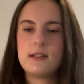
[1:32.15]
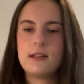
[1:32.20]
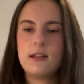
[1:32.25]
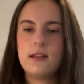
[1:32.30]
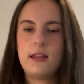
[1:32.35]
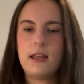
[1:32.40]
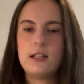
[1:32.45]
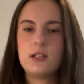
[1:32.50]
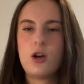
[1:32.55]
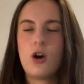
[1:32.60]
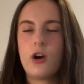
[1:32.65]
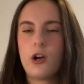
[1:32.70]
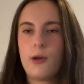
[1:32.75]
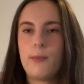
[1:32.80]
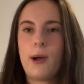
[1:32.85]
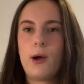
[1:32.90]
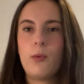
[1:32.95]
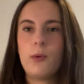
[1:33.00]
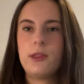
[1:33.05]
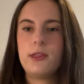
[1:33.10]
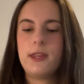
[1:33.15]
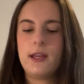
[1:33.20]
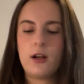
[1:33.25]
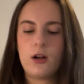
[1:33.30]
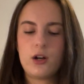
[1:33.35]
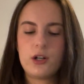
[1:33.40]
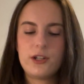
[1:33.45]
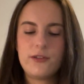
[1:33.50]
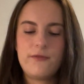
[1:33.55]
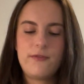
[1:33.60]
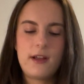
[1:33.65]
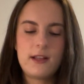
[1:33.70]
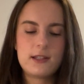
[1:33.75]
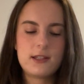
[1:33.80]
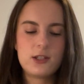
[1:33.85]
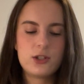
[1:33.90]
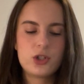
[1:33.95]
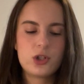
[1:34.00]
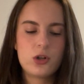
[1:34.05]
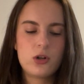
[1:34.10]
they talk about with their defense
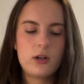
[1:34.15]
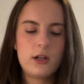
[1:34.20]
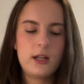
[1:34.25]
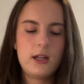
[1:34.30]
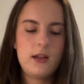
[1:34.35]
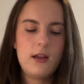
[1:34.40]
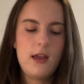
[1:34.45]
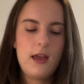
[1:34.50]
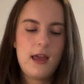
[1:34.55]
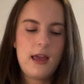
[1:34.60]
attorney,